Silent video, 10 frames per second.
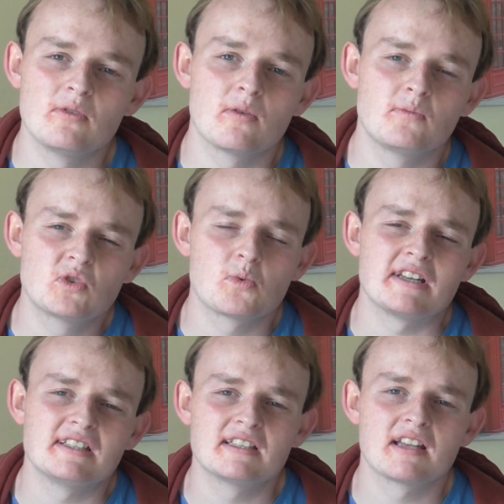the
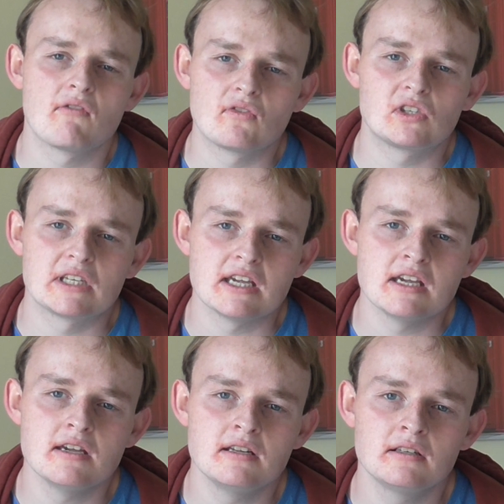
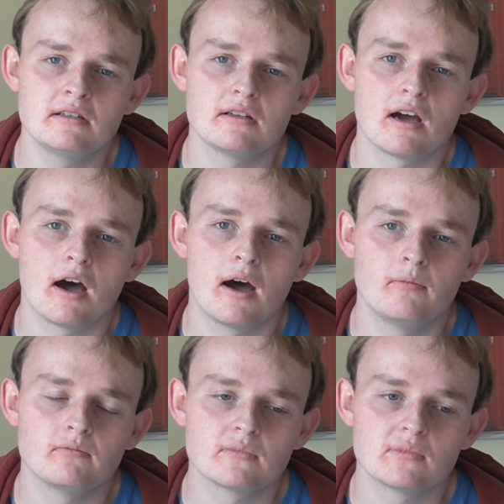2017
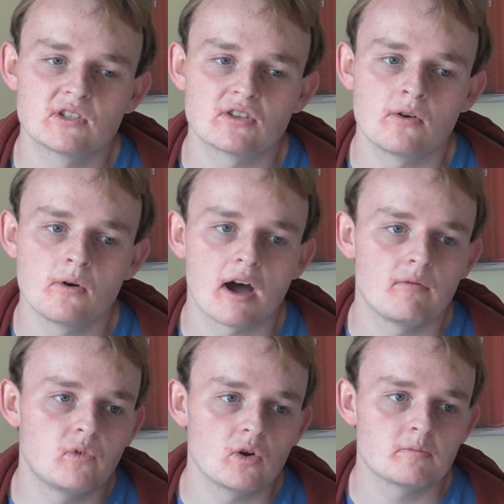song
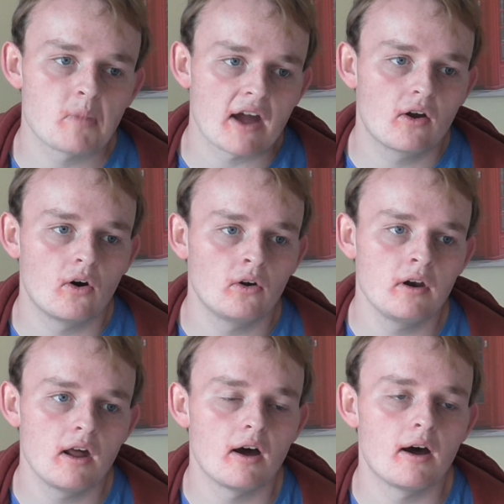I've looked back
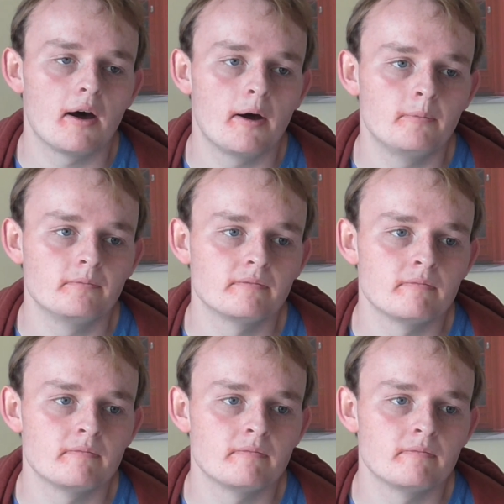on.